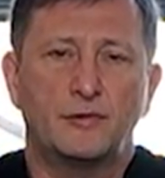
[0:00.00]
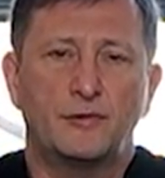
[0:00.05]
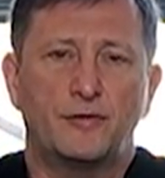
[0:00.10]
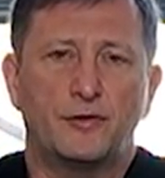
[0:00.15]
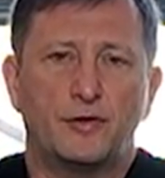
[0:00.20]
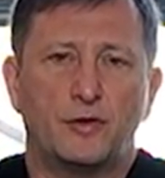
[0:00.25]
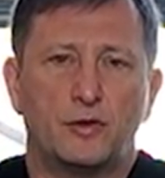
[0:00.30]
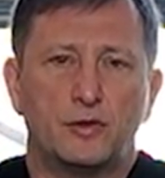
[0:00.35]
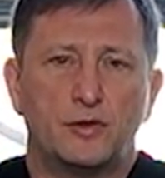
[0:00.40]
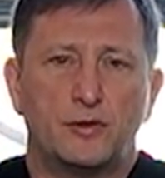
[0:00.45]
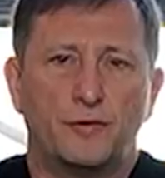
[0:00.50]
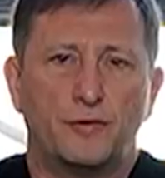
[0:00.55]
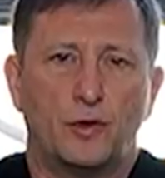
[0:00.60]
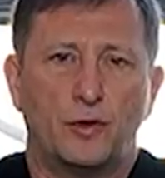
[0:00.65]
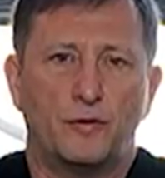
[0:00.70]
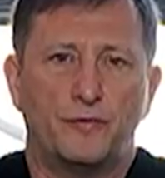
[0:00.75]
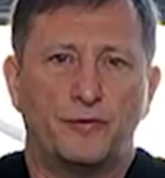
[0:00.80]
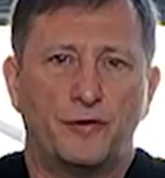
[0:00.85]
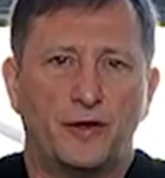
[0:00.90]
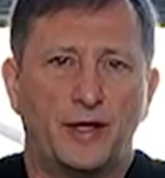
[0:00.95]
for those of
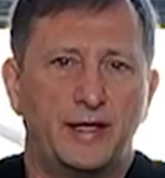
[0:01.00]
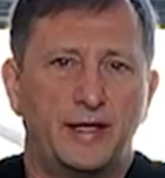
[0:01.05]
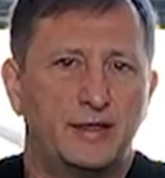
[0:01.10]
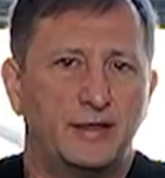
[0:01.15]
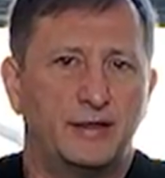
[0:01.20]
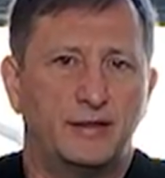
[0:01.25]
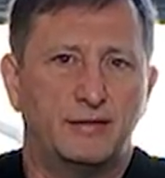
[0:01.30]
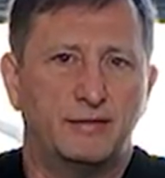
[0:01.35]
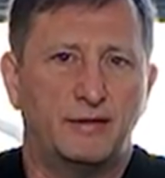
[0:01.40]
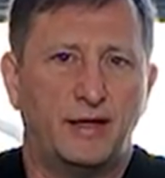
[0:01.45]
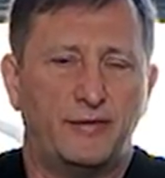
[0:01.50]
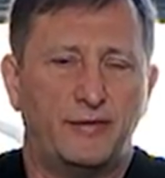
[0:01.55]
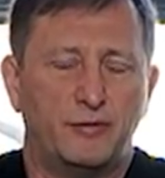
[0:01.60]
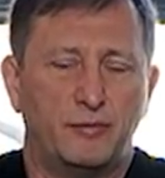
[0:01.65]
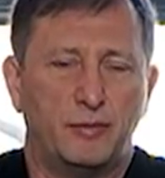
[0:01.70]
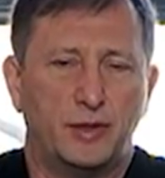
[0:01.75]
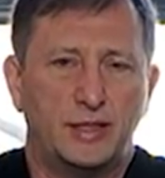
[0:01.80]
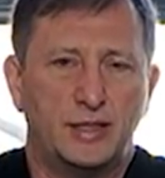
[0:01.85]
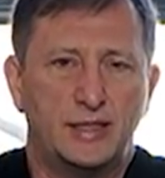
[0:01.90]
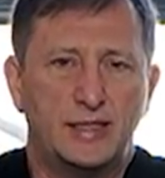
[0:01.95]
you afraid that
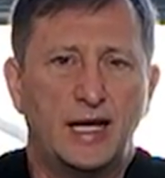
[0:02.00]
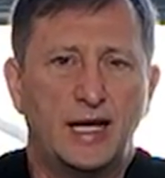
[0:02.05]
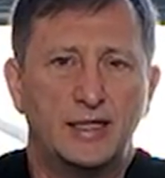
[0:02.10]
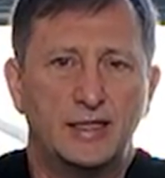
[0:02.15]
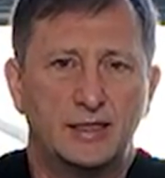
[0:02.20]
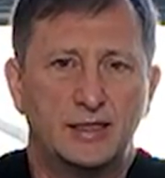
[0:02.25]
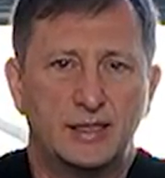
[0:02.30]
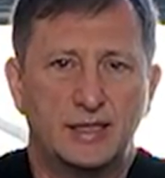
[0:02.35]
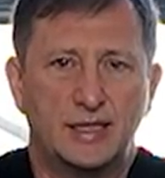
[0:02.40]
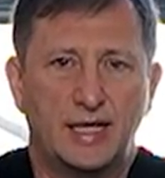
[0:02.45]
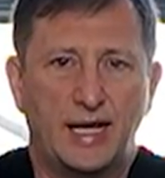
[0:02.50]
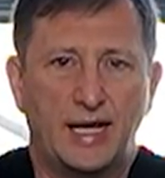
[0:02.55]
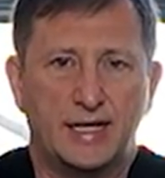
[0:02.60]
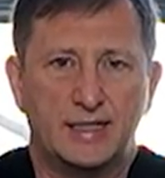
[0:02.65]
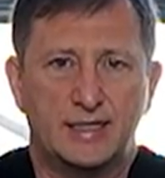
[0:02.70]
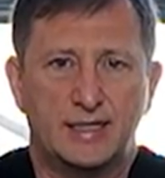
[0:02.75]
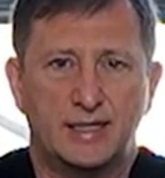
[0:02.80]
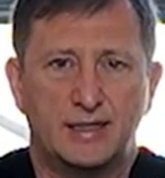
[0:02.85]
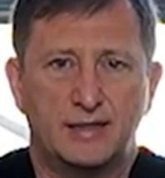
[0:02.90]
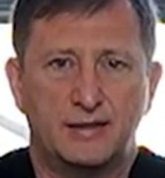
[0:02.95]
everybody's heading to the
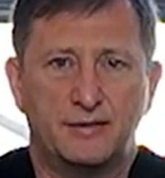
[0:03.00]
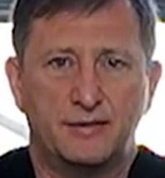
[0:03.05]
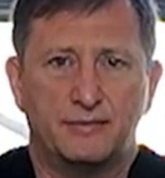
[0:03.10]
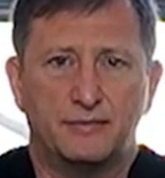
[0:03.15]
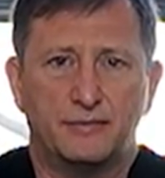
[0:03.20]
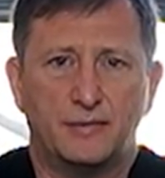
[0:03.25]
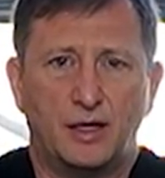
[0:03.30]
exit,